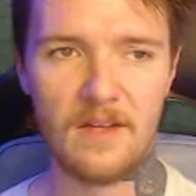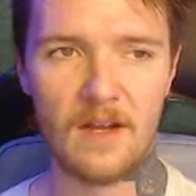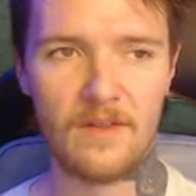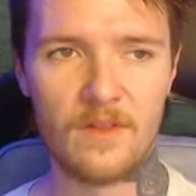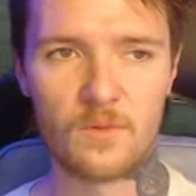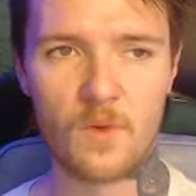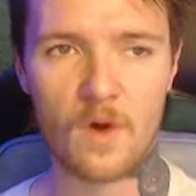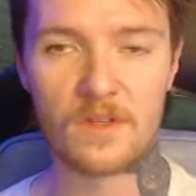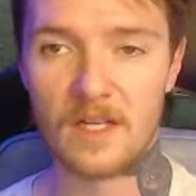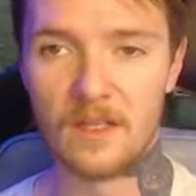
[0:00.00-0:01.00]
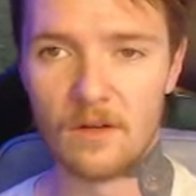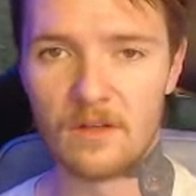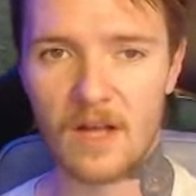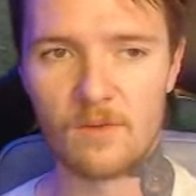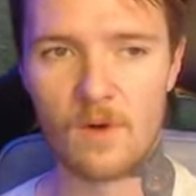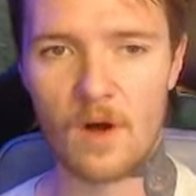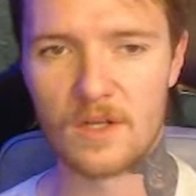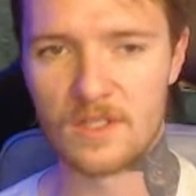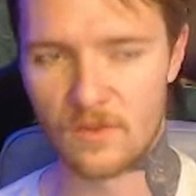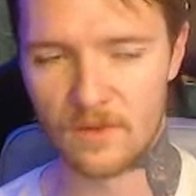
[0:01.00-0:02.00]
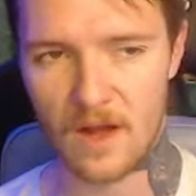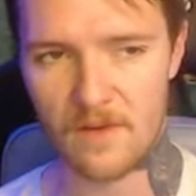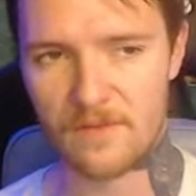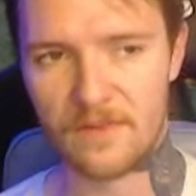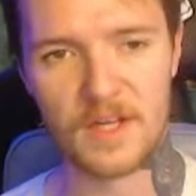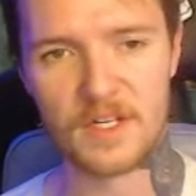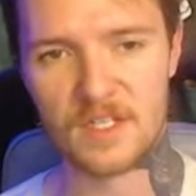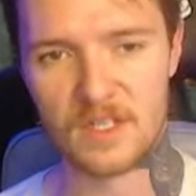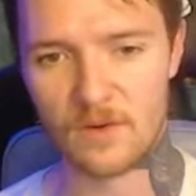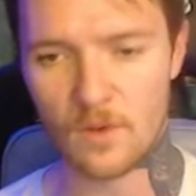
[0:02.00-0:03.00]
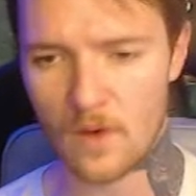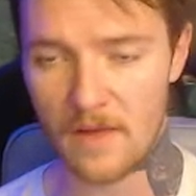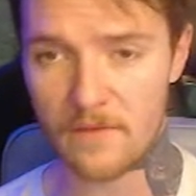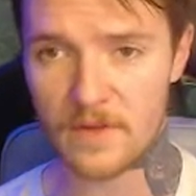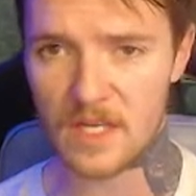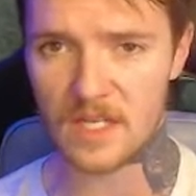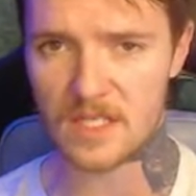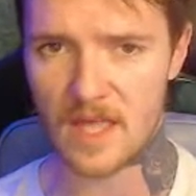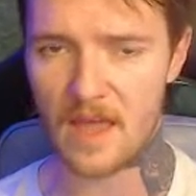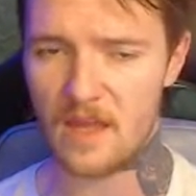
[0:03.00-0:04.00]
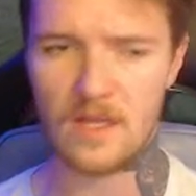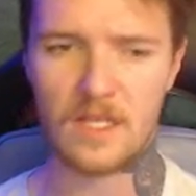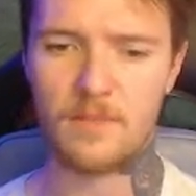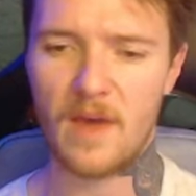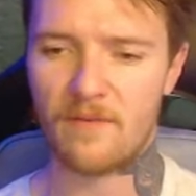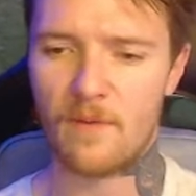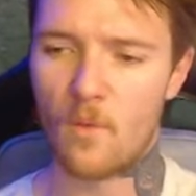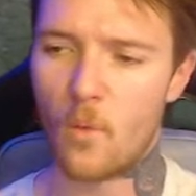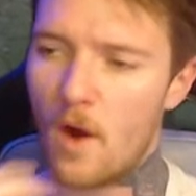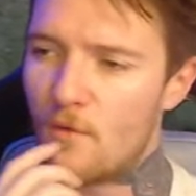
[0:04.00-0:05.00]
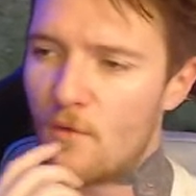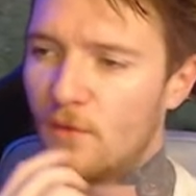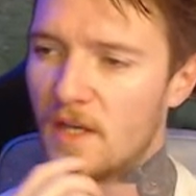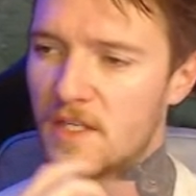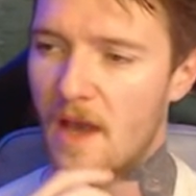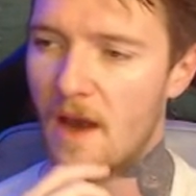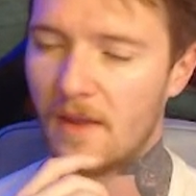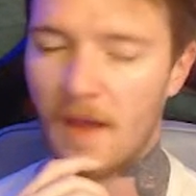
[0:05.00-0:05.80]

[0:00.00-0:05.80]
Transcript: The rocks, they look like rocks. The light reflections, everything's there you'd expect from a well-fleshed-out